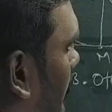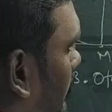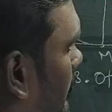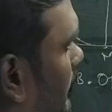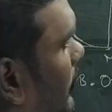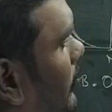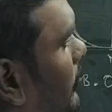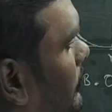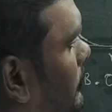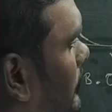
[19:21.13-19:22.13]
near to this
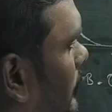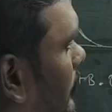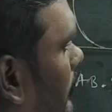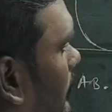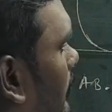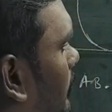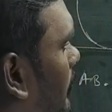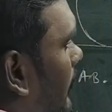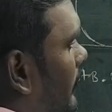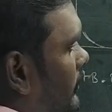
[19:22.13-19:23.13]
also. This
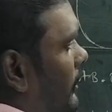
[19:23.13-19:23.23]
one is the